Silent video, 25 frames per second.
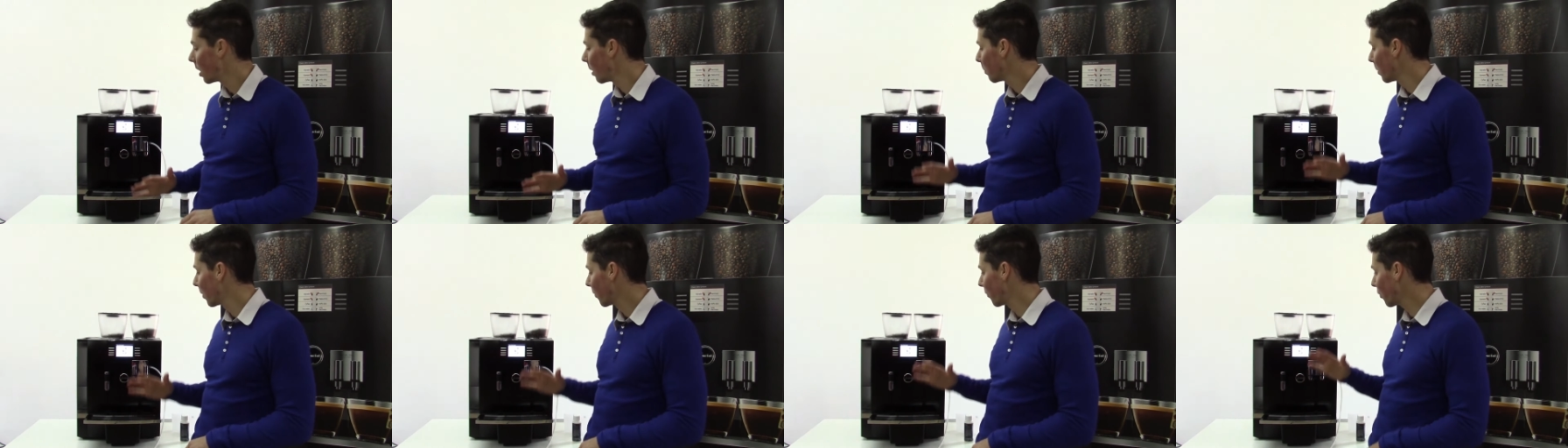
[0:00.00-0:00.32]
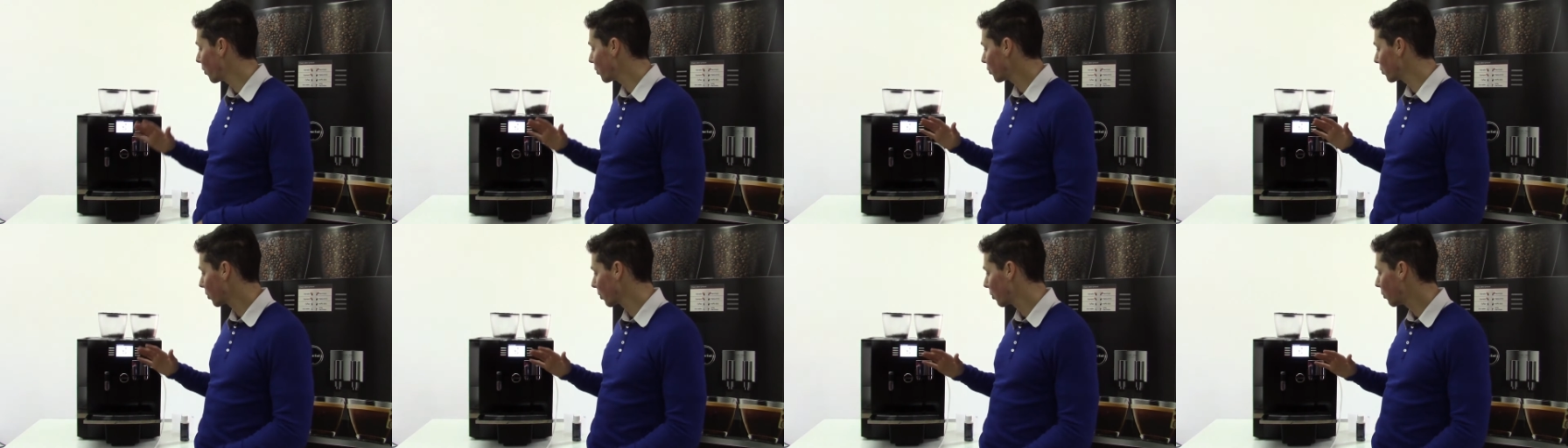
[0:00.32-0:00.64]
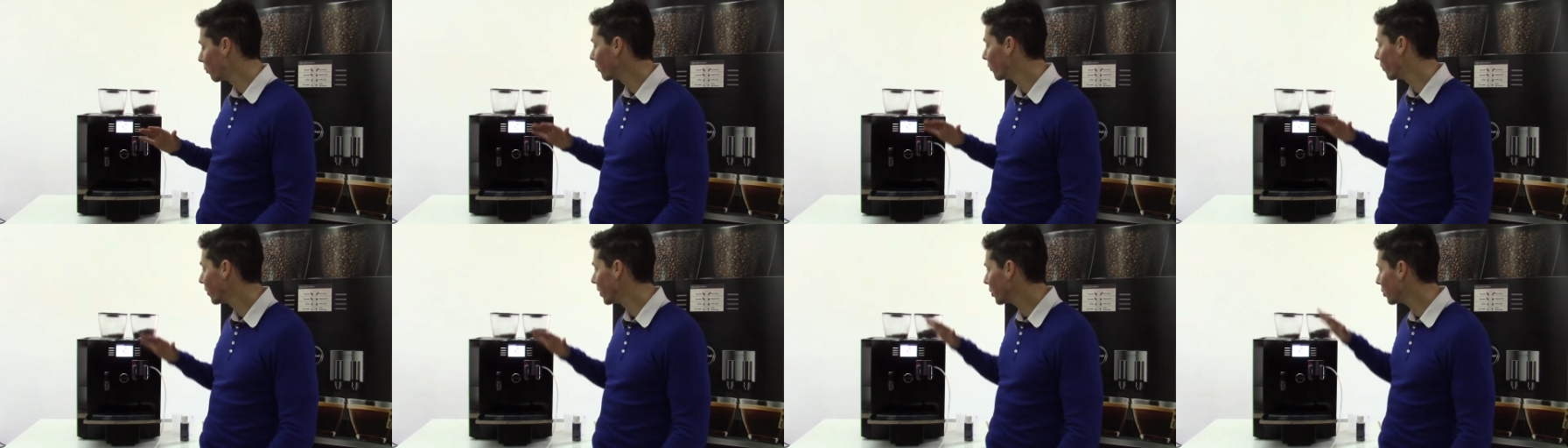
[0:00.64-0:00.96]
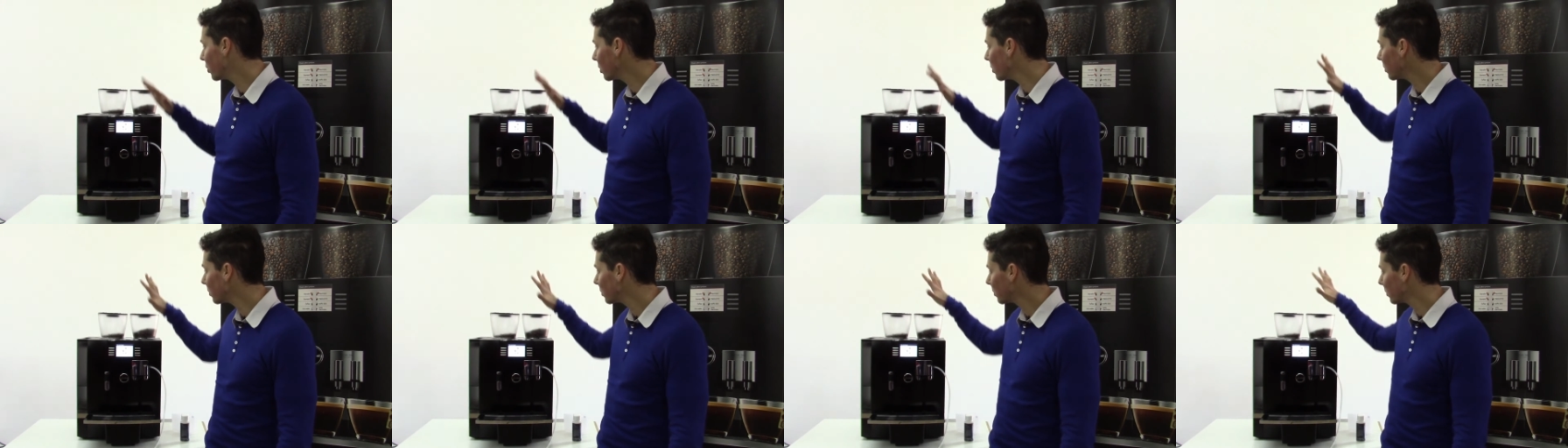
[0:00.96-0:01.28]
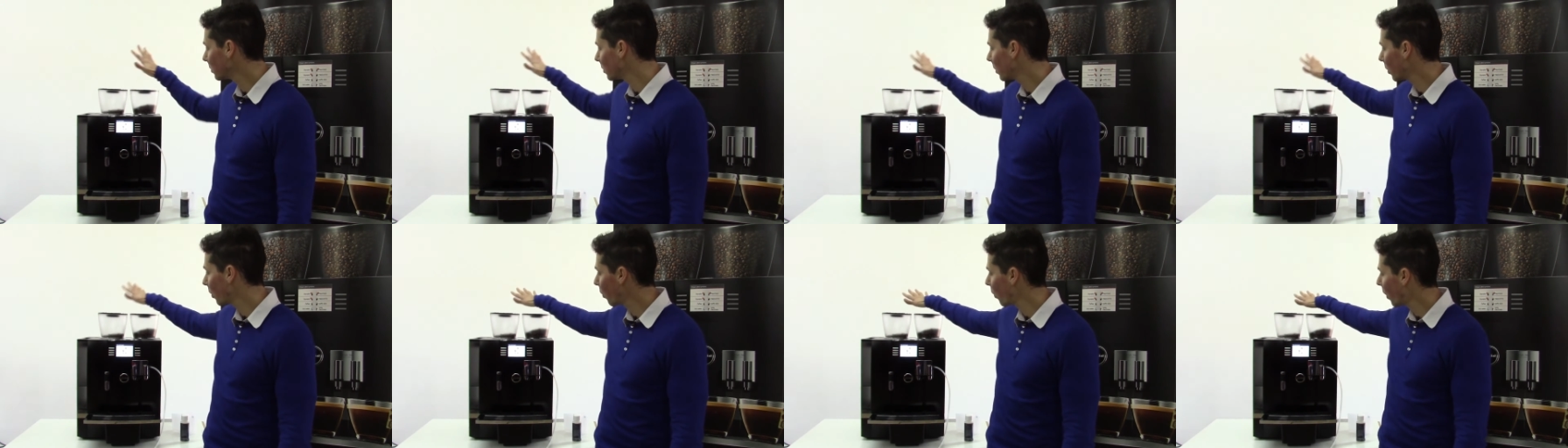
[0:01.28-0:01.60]
But first are the cool features.
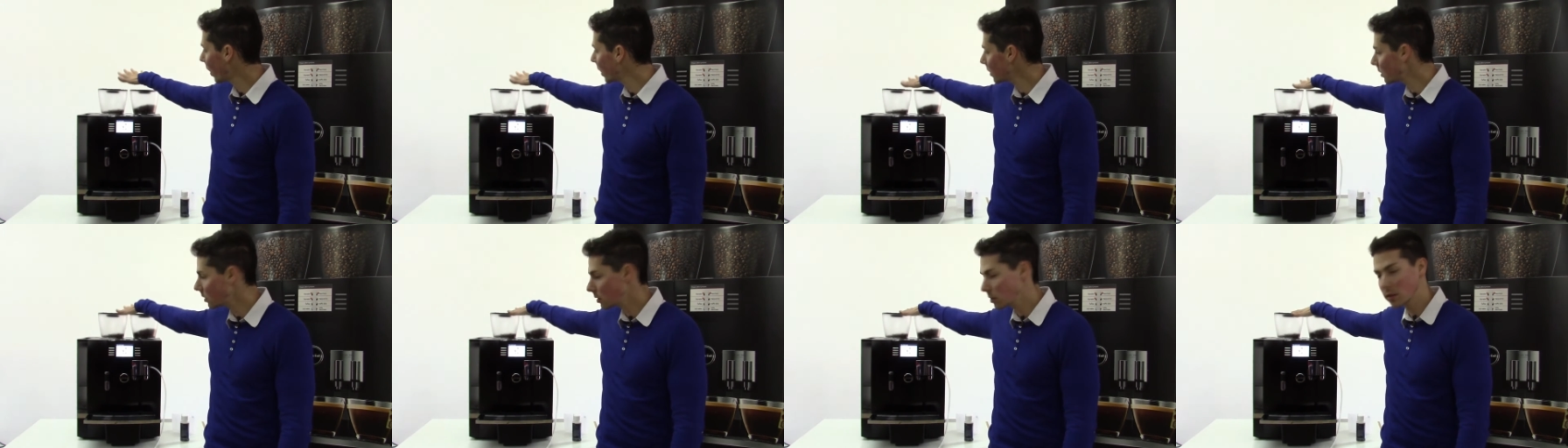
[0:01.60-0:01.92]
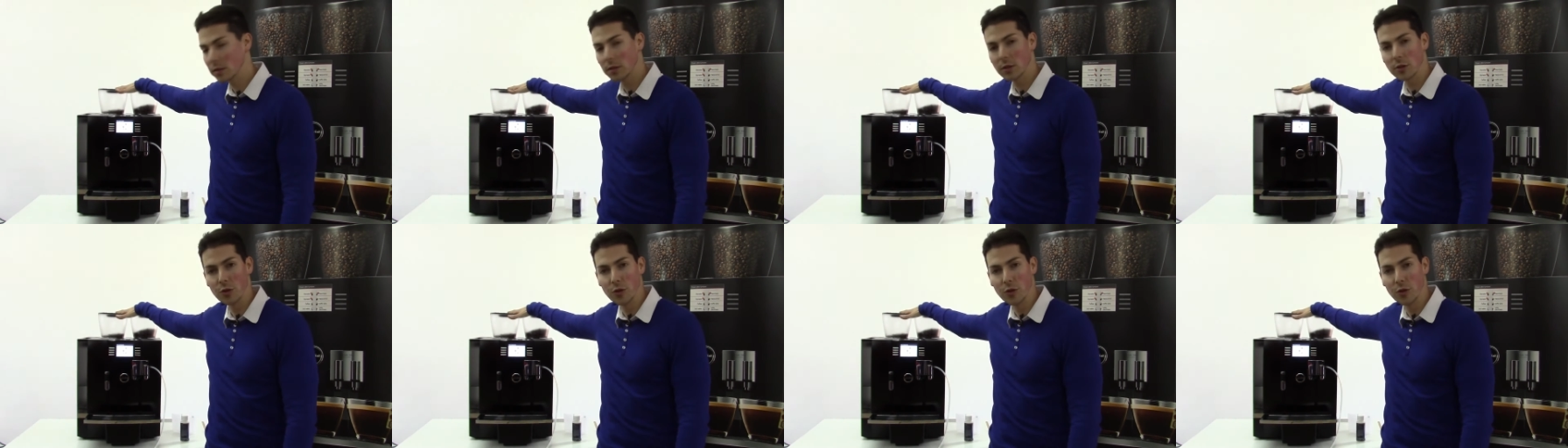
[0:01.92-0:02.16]
One,